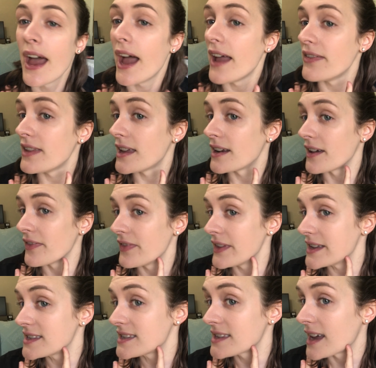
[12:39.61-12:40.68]
And then on
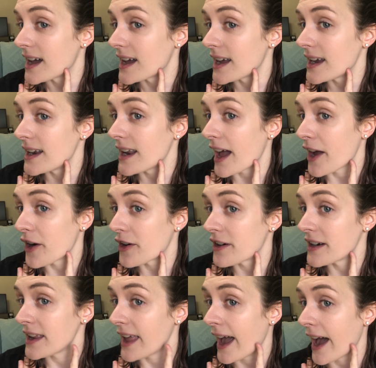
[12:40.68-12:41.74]
this side, I
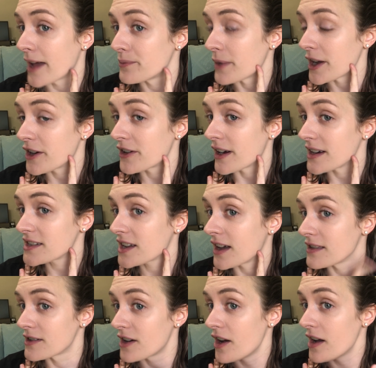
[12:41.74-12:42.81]
already had my correct
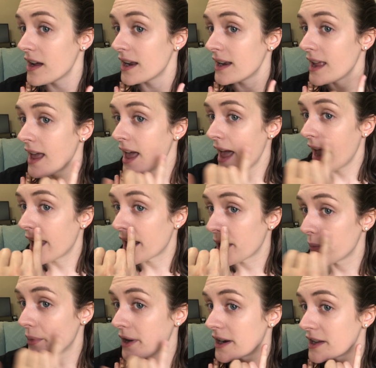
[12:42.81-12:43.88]
color on, and
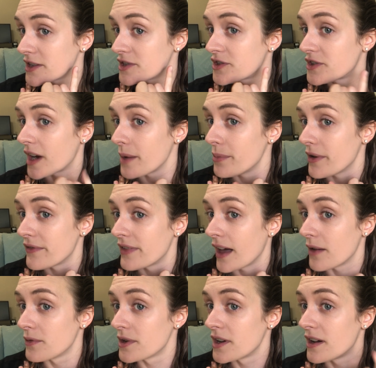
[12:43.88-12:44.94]
I put a stripe of
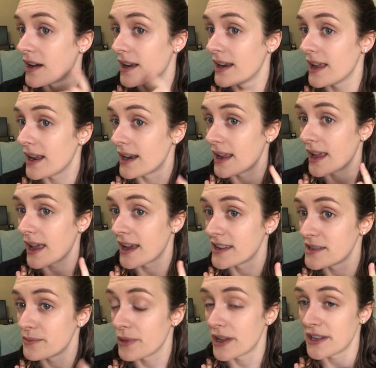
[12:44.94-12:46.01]
that one on, and it
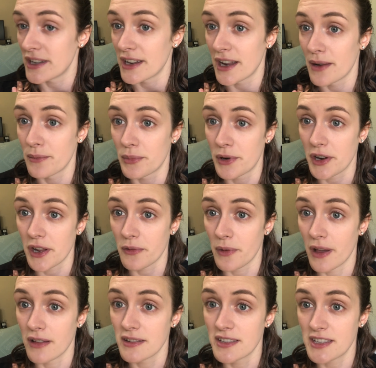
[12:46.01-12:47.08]
has blended in pretty well.